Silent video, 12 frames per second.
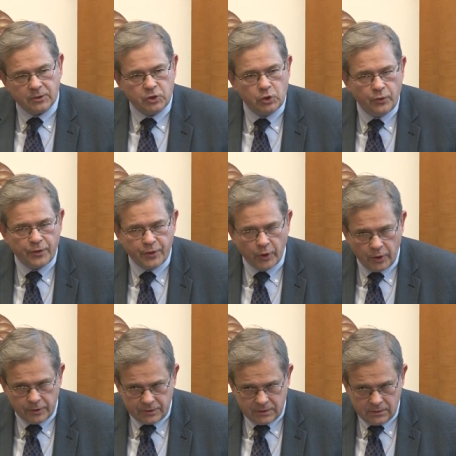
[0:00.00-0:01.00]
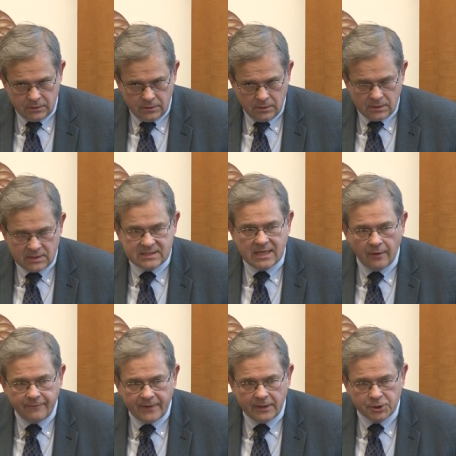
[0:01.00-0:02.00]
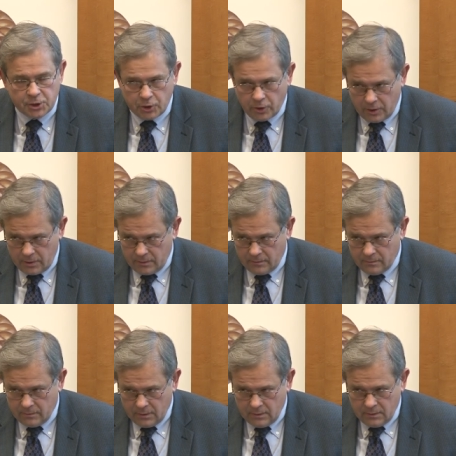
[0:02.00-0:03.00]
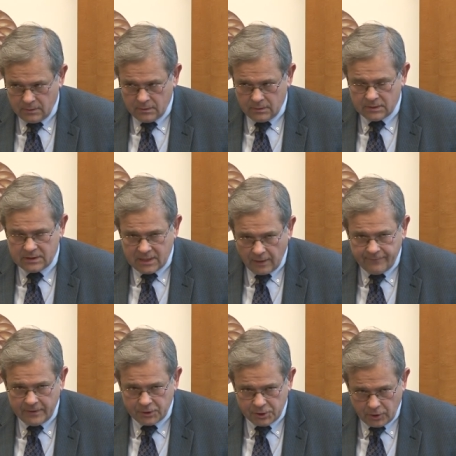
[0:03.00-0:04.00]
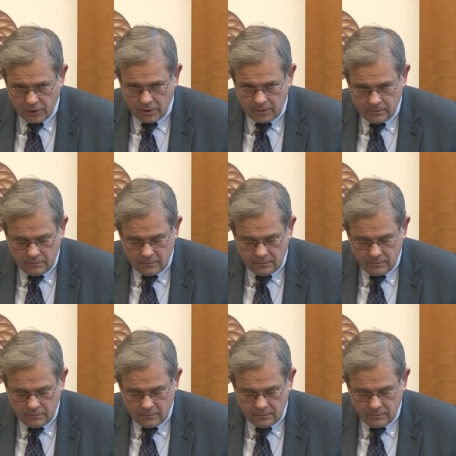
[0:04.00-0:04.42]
two thirds self insured. Self insured.